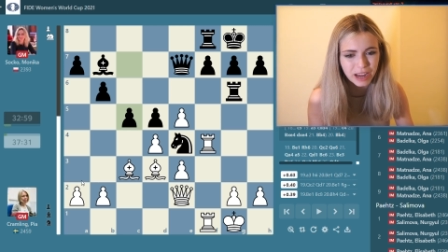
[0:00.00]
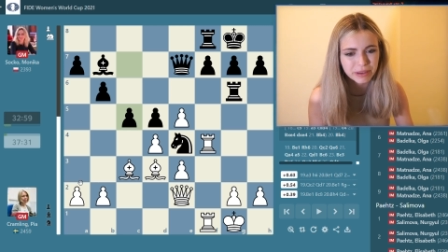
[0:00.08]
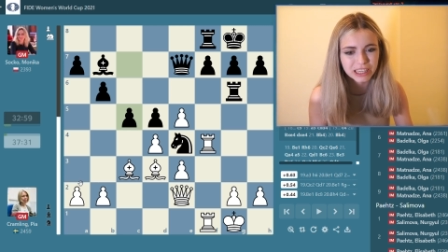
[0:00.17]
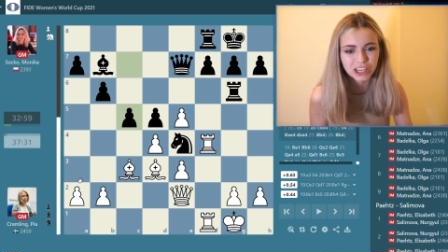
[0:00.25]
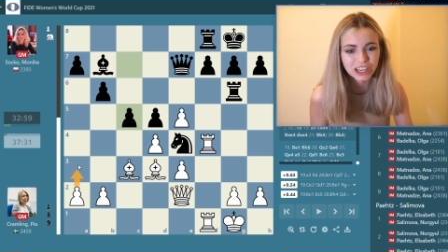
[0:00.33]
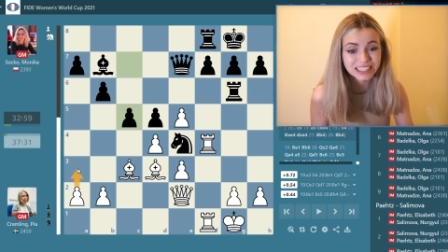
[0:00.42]
I mean,
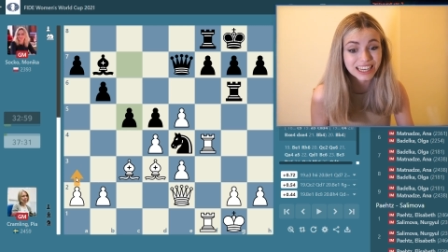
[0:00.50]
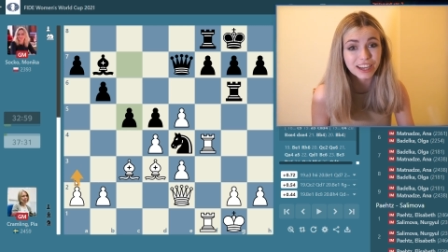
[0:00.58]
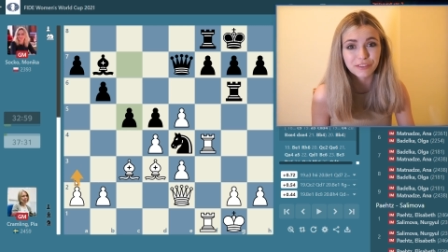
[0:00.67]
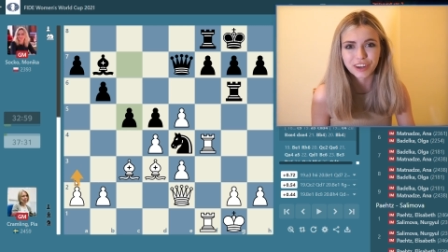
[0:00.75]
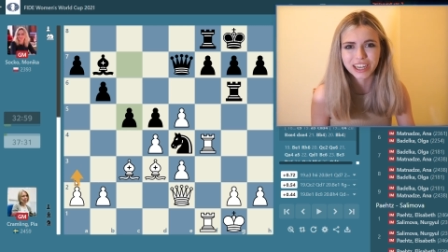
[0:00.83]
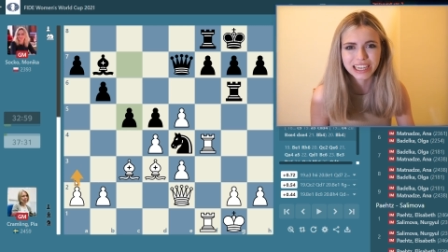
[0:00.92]
it looks like a
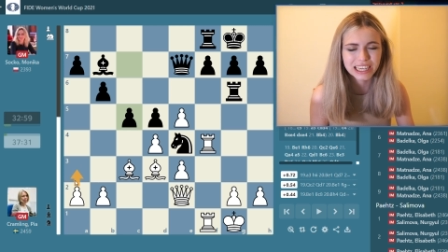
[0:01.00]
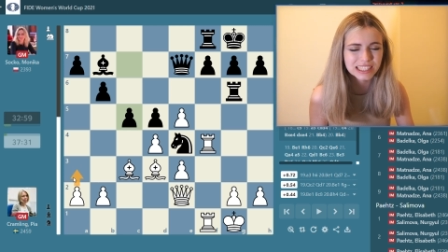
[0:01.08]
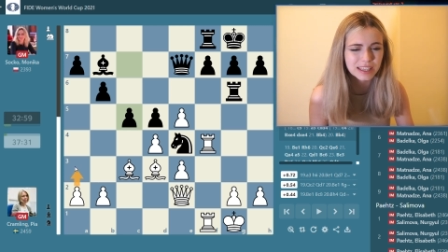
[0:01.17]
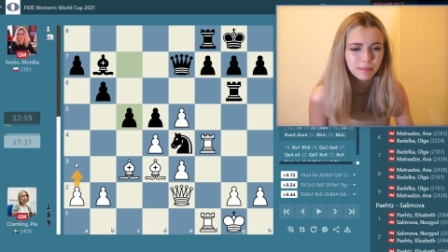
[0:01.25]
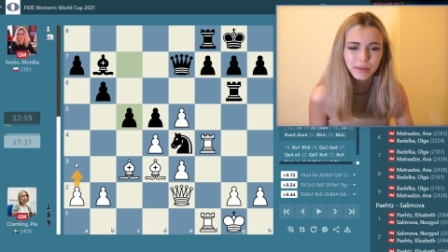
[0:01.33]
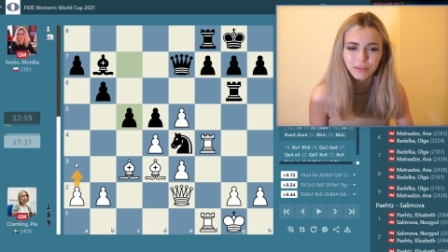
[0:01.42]
very
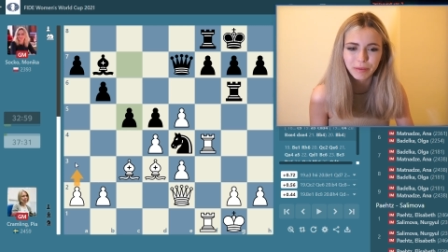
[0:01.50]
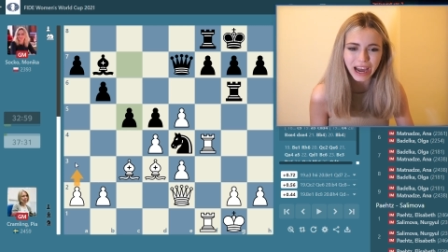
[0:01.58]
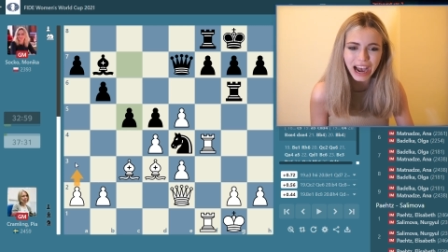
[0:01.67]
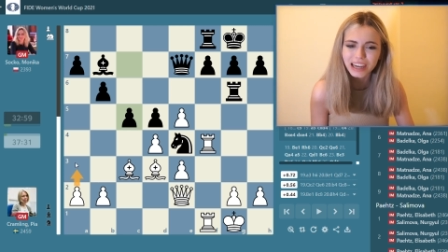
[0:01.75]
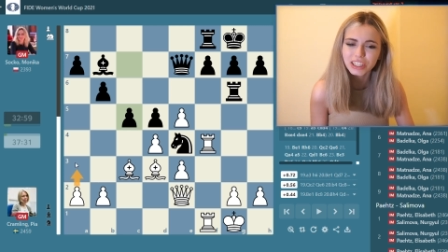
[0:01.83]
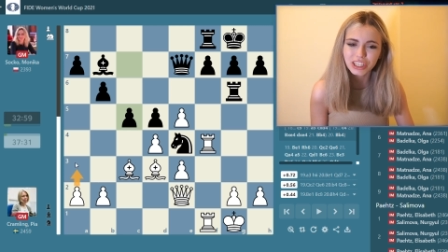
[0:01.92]
innocent move, but
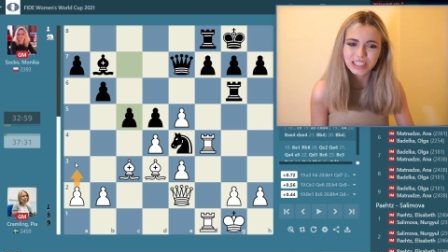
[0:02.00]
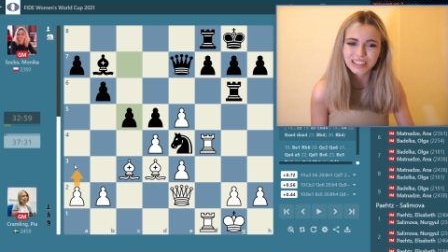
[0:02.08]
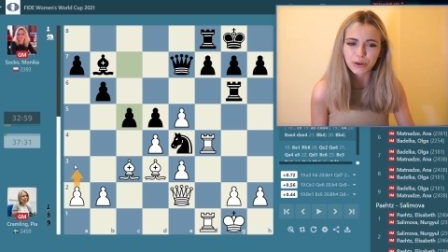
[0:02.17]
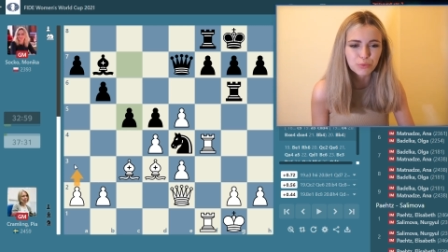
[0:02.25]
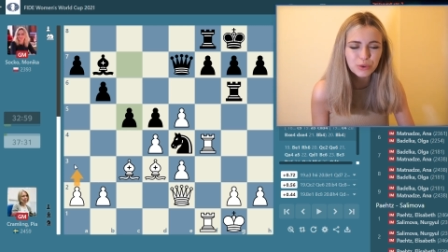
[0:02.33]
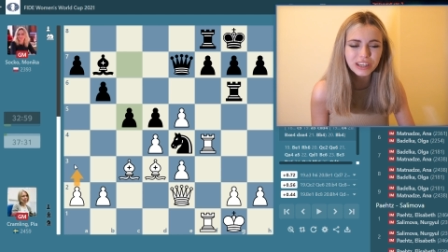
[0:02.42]
actually it's
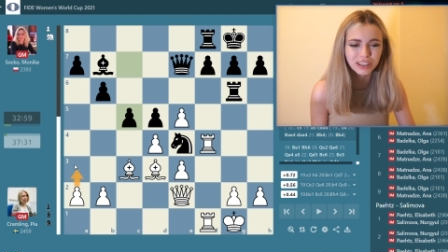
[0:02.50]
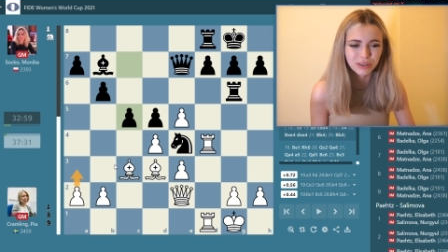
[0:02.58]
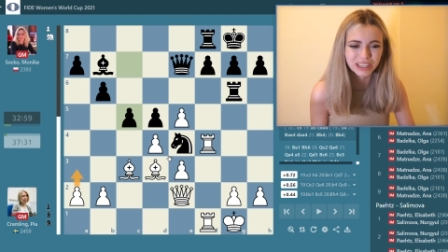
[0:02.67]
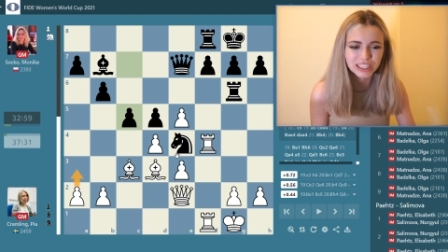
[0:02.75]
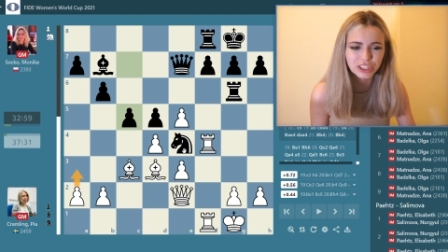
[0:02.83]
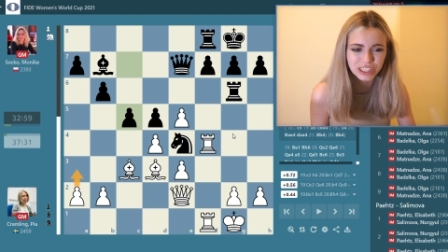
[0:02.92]
a really,
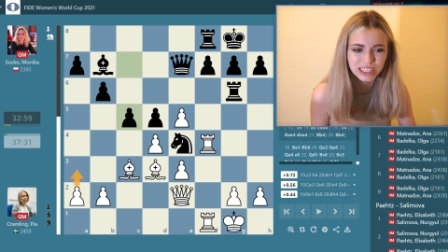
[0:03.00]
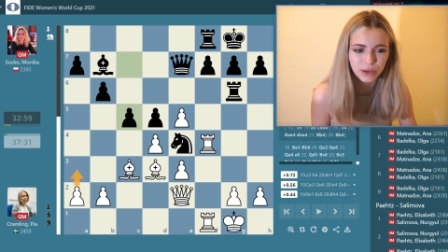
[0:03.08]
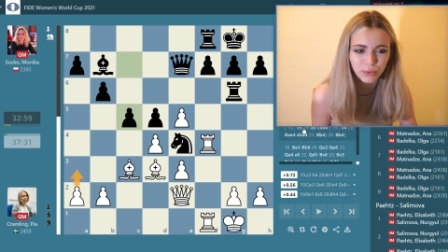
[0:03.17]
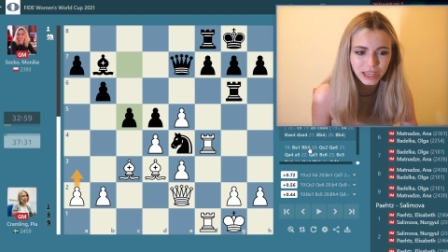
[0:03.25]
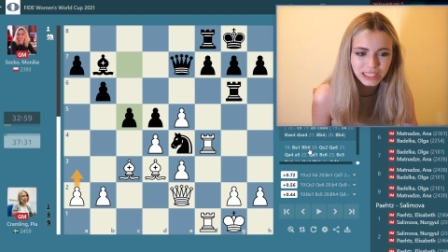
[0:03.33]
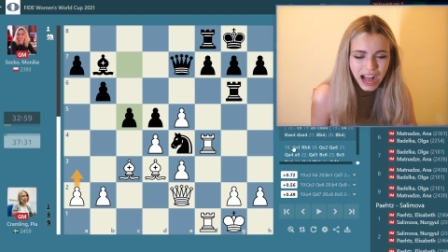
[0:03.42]
really interesting
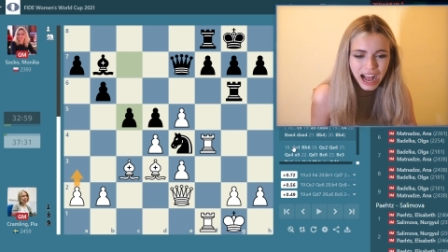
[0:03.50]
one.